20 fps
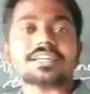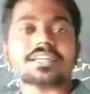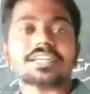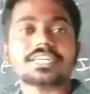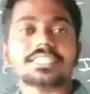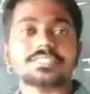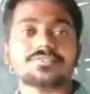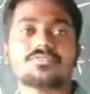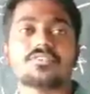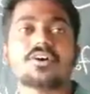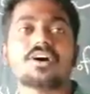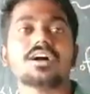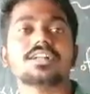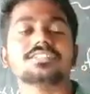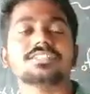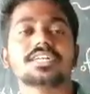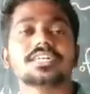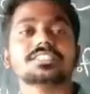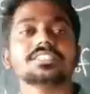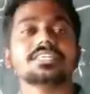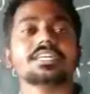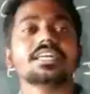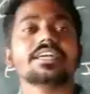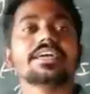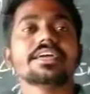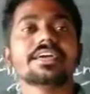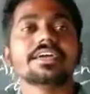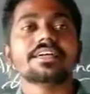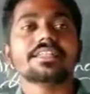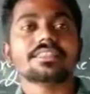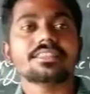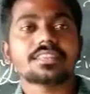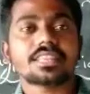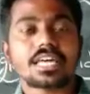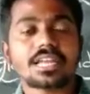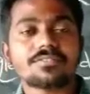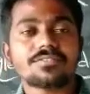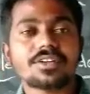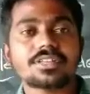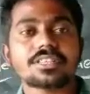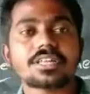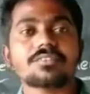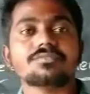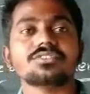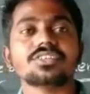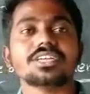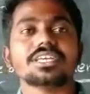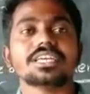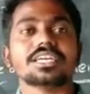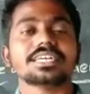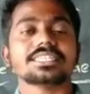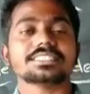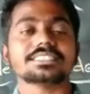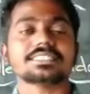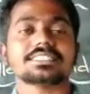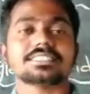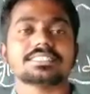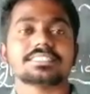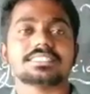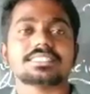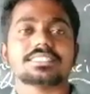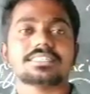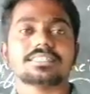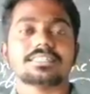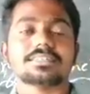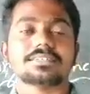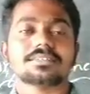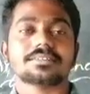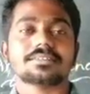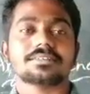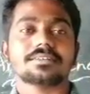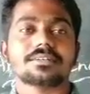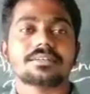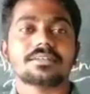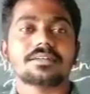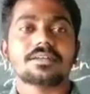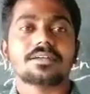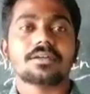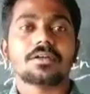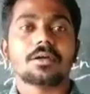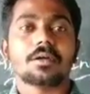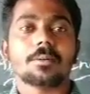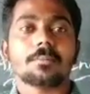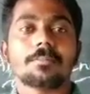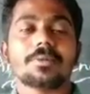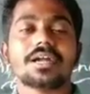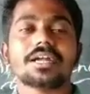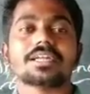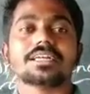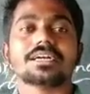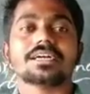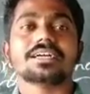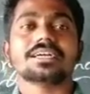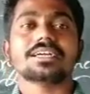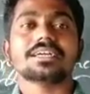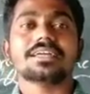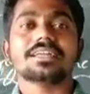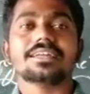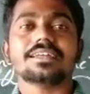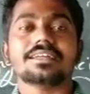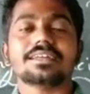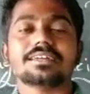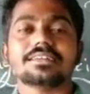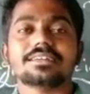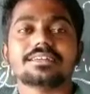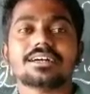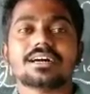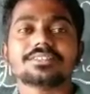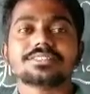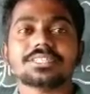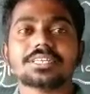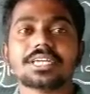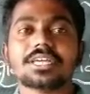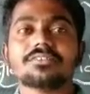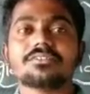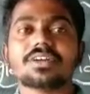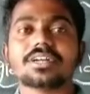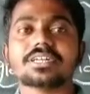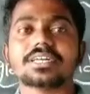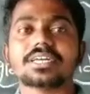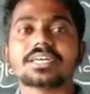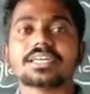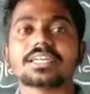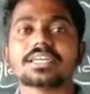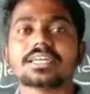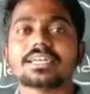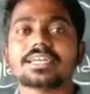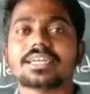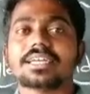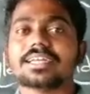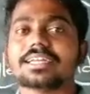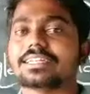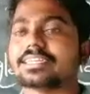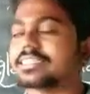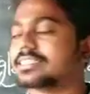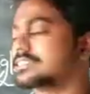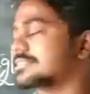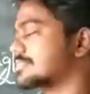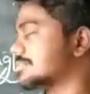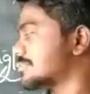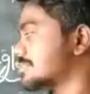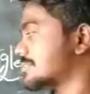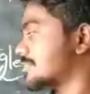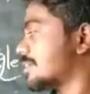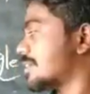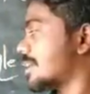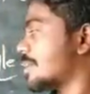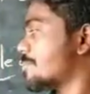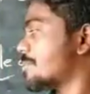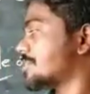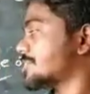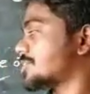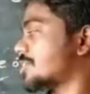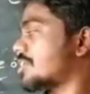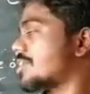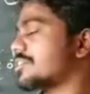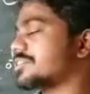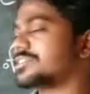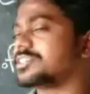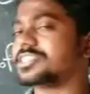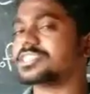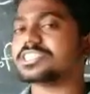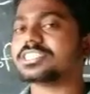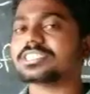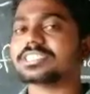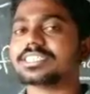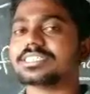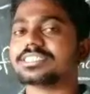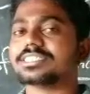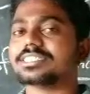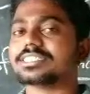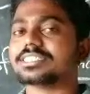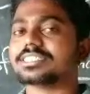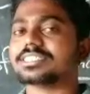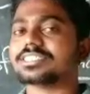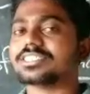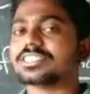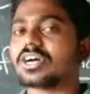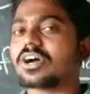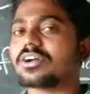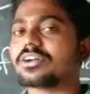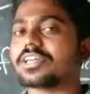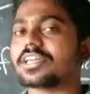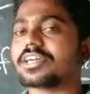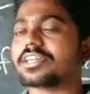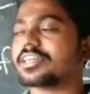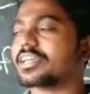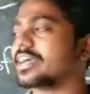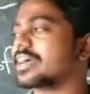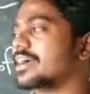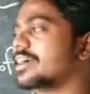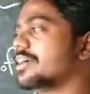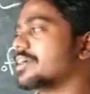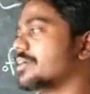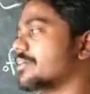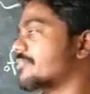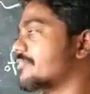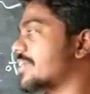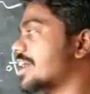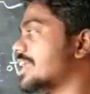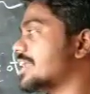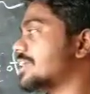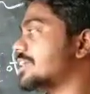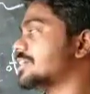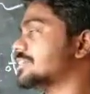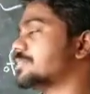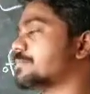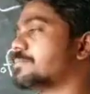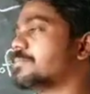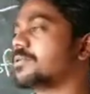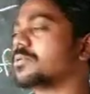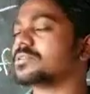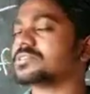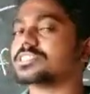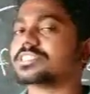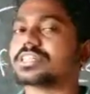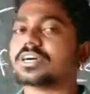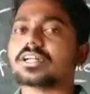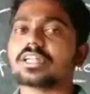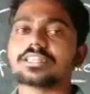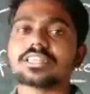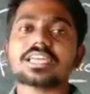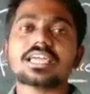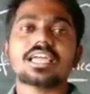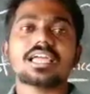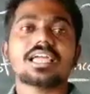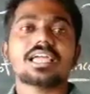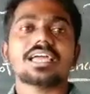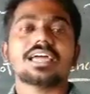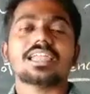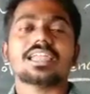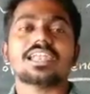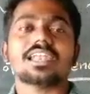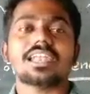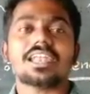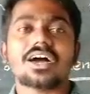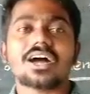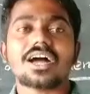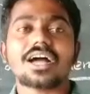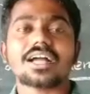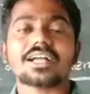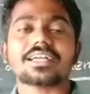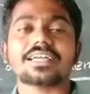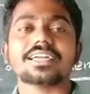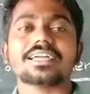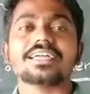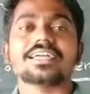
rays falls on the surface of the earth, but on the equator it came a short distance, short area, while near the poles it has a long